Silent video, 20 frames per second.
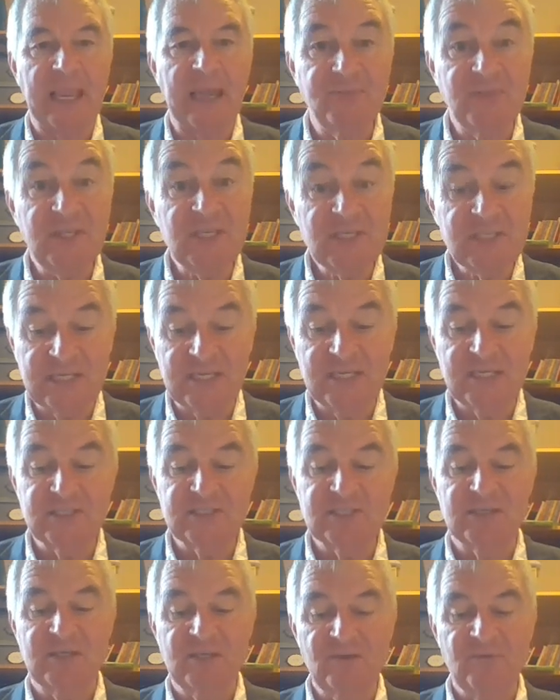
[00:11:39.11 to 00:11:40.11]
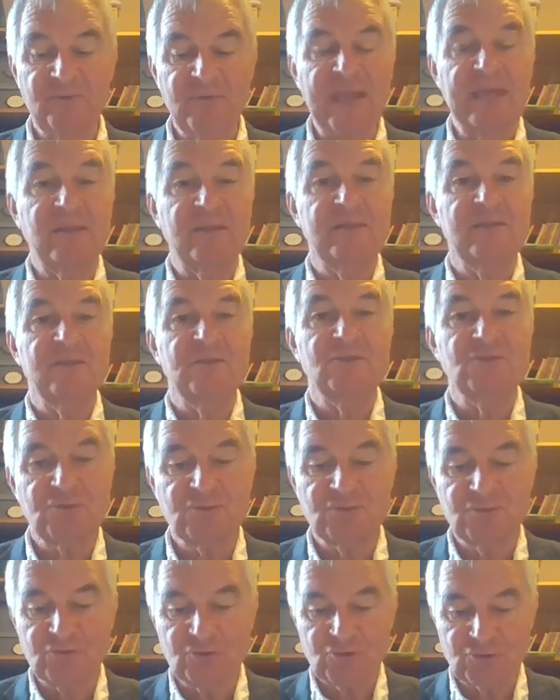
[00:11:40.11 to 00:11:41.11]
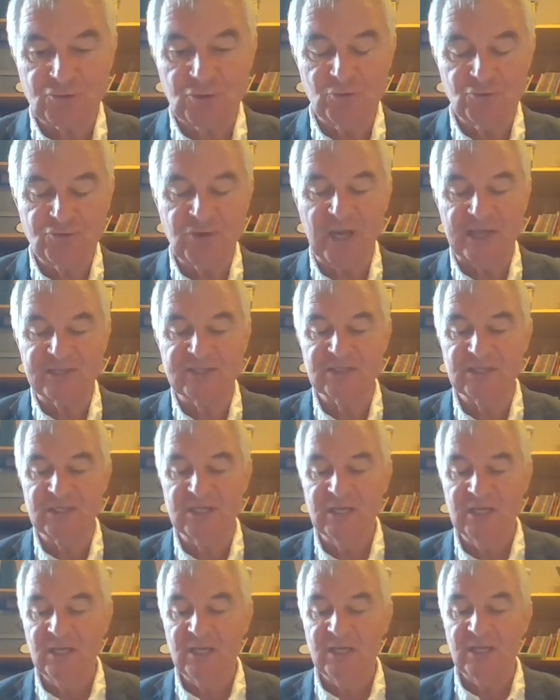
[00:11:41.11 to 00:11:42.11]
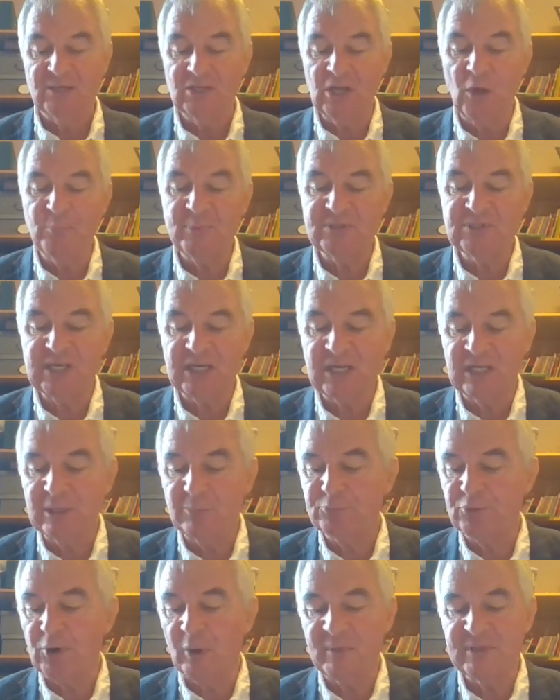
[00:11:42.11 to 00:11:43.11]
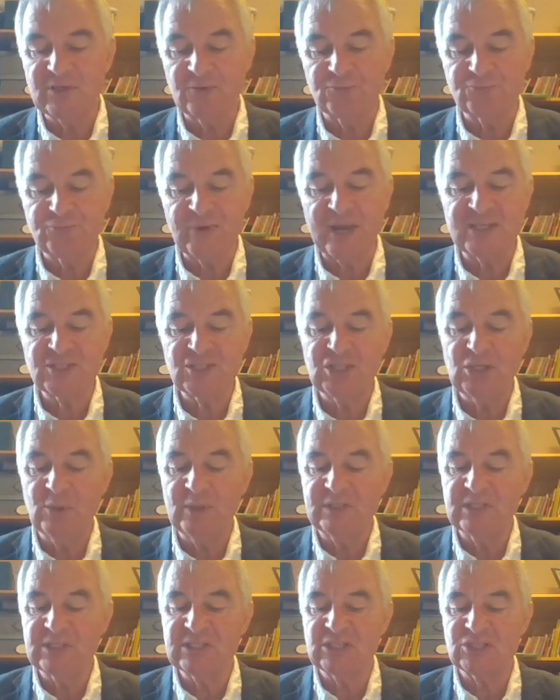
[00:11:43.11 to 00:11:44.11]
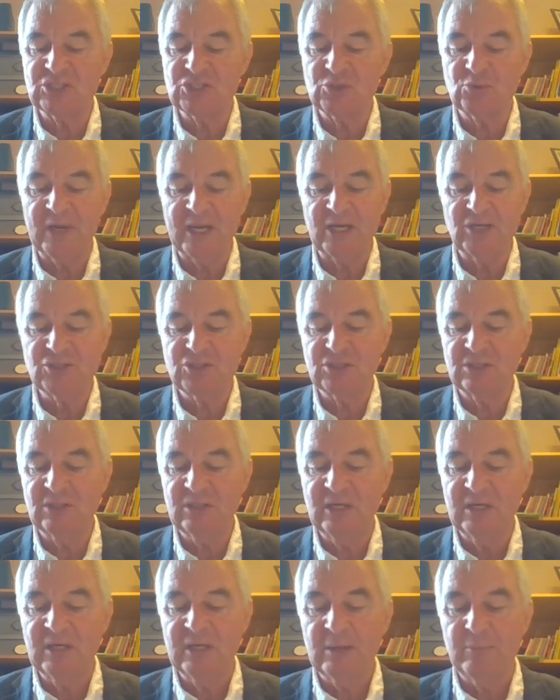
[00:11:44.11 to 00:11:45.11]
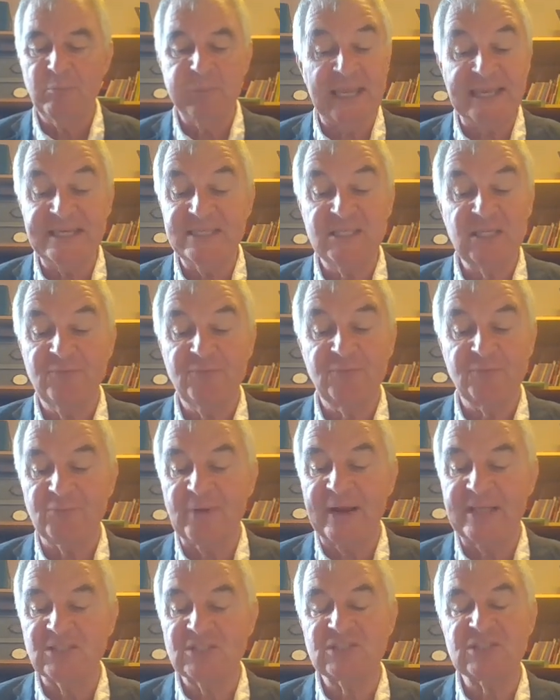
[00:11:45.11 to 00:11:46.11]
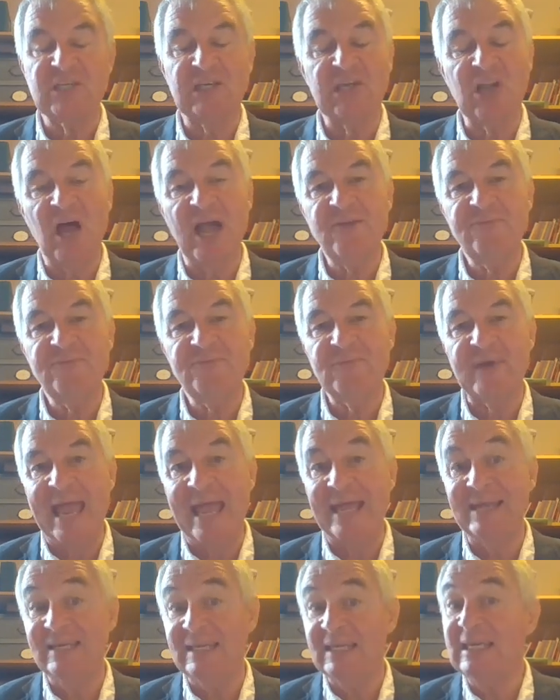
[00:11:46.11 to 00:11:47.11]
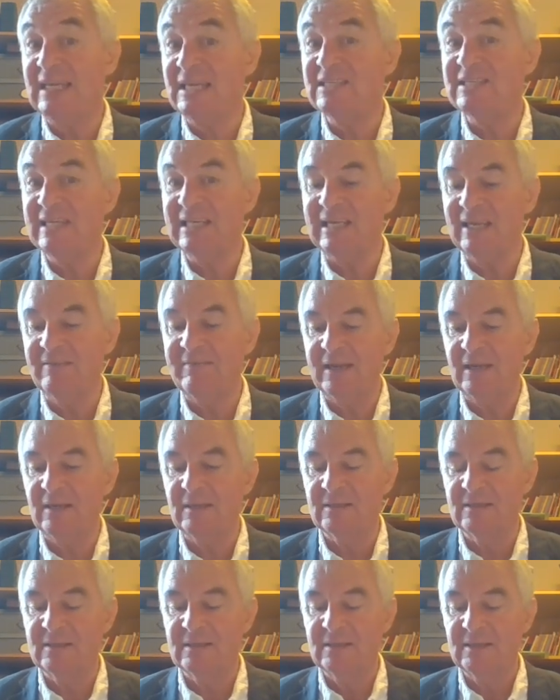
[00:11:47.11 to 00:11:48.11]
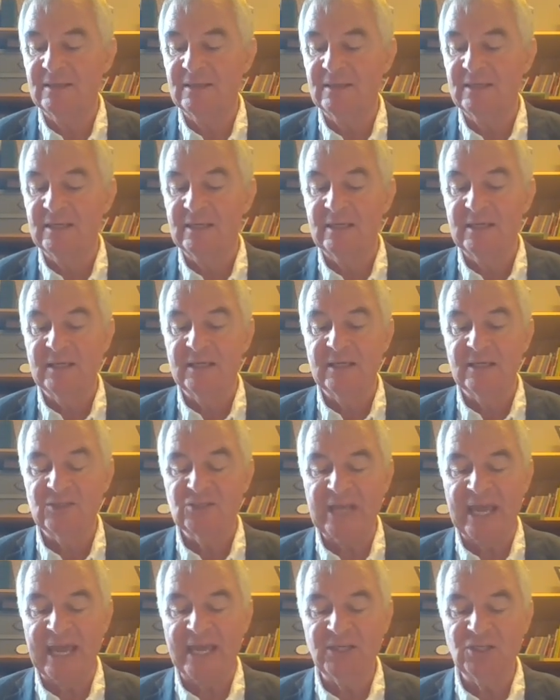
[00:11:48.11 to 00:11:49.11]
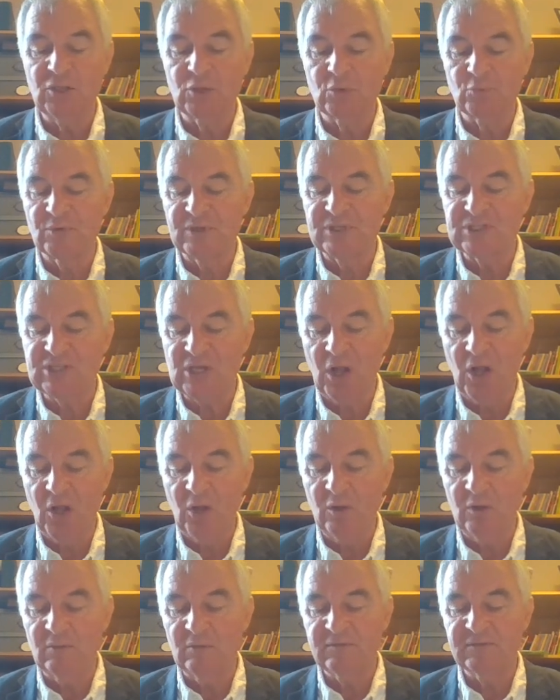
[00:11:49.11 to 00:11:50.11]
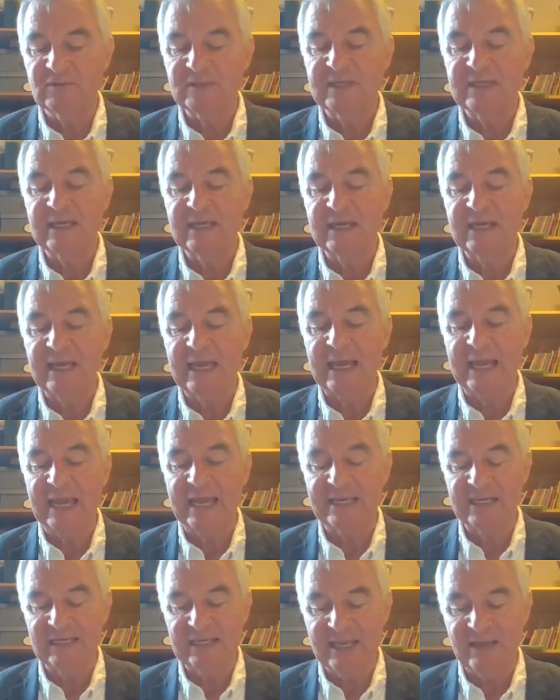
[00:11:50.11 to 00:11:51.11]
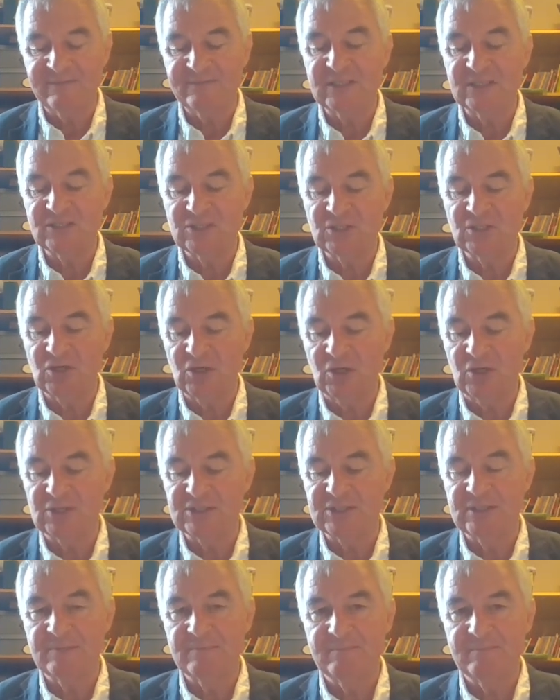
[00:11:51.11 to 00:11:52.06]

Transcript: And this is faith, true trust. No particular promise of rescue in the situation, plenty of threats to life and easy living. Daniel resolved and left it to God.